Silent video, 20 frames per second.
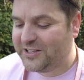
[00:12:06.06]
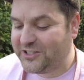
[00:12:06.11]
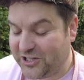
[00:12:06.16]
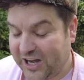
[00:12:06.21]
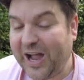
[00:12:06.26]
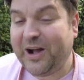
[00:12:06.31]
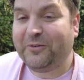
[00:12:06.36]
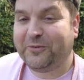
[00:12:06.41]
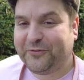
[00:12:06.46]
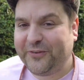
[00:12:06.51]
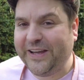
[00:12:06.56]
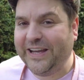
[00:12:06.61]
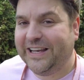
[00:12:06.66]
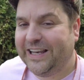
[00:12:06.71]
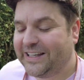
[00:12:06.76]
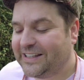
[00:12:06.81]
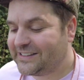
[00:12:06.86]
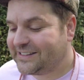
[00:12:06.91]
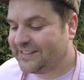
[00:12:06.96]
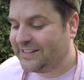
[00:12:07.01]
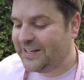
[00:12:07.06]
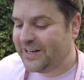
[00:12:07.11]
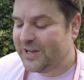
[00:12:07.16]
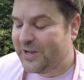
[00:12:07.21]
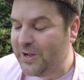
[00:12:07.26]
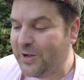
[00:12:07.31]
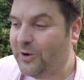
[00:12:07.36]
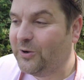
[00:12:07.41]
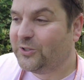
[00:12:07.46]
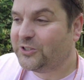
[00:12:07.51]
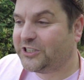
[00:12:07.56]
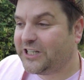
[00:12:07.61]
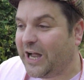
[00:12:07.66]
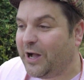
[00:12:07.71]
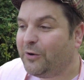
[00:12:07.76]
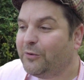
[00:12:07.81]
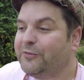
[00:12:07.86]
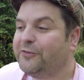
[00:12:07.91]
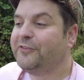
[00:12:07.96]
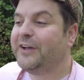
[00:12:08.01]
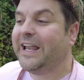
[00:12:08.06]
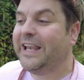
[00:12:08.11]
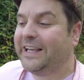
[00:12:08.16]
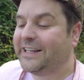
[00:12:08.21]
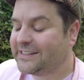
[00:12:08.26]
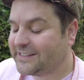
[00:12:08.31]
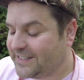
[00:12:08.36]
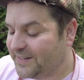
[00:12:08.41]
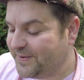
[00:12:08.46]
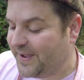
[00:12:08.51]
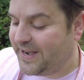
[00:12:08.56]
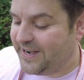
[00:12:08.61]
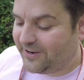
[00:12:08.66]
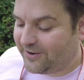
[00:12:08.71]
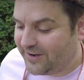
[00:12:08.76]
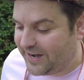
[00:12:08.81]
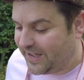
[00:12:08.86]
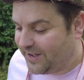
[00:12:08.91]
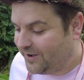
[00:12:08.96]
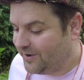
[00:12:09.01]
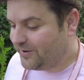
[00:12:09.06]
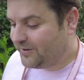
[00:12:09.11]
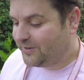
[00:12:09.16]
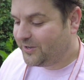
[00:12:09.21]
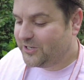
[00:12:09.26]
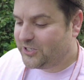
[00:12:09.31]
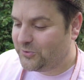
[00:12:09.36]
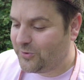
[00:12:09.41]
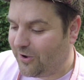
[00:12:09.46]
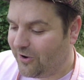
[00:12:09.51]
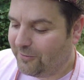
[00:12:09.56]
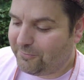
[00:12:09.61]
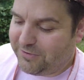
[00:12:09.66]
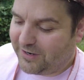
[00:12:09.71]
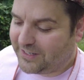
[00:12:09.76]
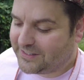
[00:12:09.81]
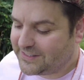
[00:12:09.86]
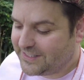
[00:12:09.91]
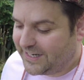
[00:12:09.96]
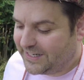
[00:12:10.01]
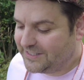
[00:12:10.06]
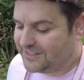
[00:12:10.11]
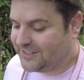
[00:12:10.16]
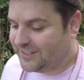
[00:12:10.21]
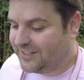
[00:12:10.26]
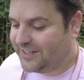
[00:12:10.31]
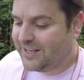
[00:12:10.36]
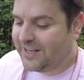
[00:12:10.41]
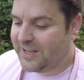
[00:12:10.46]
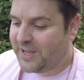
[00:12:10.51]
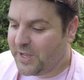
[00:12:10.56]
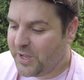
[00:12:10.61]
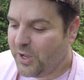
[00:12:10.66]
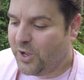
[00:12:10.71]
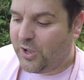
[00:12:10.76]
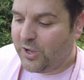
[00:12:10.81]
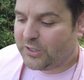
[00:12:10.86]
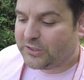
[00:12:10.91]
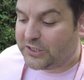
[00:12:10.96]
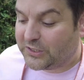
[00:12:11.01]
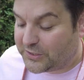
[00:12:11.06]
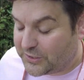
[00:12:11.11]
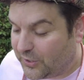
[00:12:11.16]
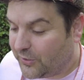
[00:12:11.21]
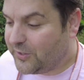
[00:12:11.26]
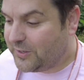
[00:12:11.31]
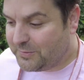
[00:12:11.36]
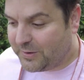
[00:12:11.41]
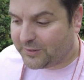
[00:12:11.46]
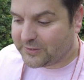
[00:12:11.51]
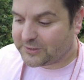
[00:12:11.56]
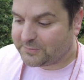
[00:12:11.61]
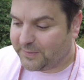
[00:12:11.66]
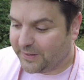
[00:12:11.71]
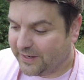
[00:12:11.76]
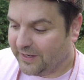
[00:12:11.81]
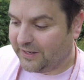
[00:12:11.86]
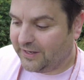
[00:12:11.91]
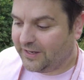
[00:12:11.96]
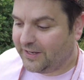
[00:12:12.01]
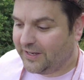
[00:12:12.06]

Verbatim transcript: João Felix, or João Felix, depending on how good you are at pronunciation, to Tottenham Hotspur.